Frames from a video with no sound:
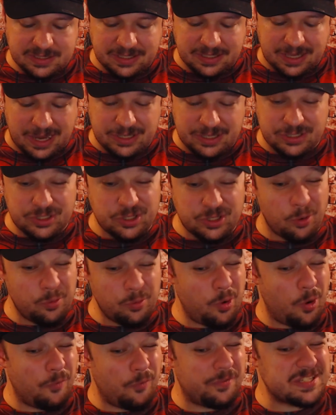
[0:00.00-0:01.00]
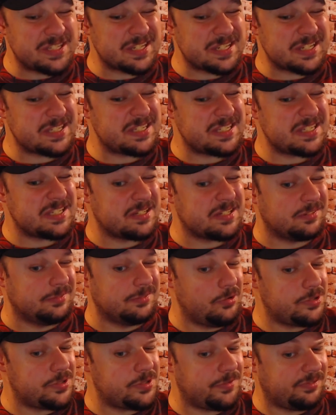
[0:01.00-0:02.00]
I don't know if it's
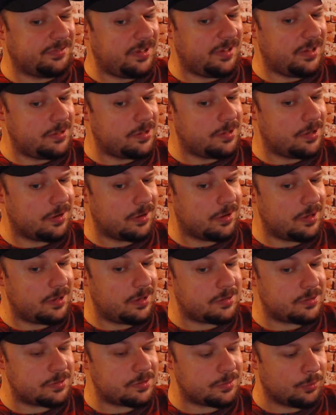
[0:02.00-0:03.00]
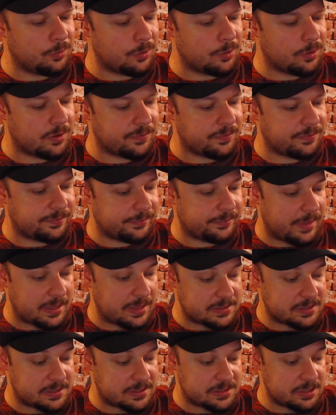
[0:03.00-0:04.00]
exclusively at Target, or if
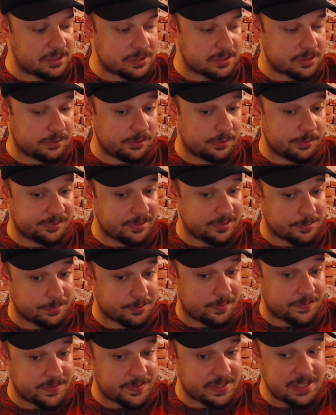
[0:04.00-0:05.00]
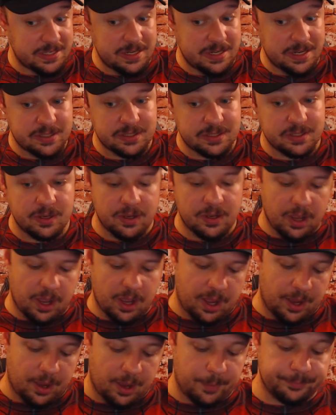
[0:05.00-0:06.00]
that's just the only place where I've seen it,
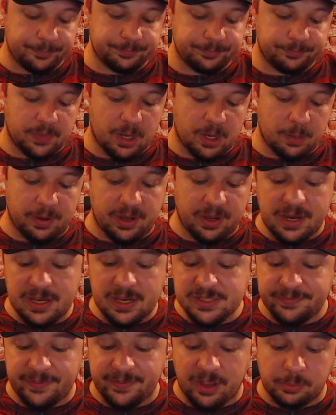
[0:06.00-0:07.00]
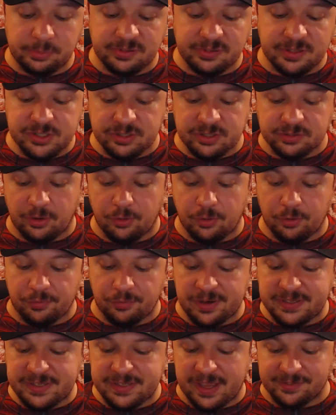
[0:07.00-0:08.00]
um, but it is available at your local
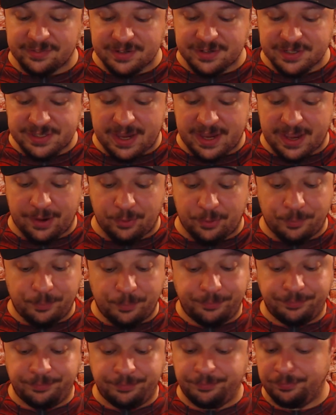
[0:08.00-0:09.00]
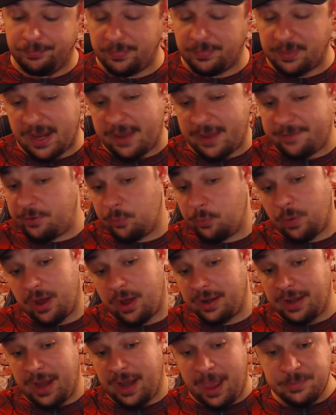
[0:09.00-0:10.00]
retailers now. If you want
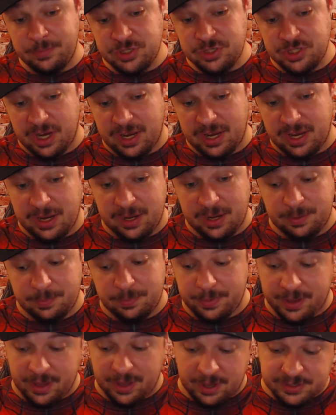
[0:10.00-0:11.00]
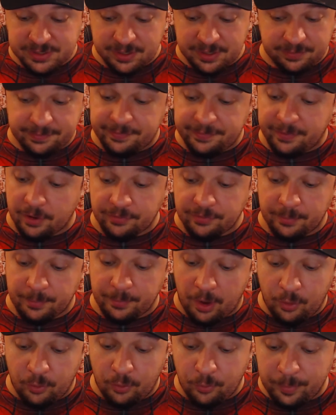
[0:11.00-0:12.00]
an M J because of Far From
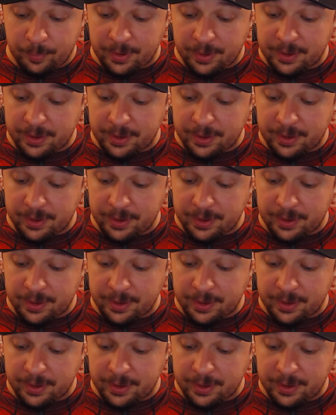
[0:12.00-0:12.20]
Home,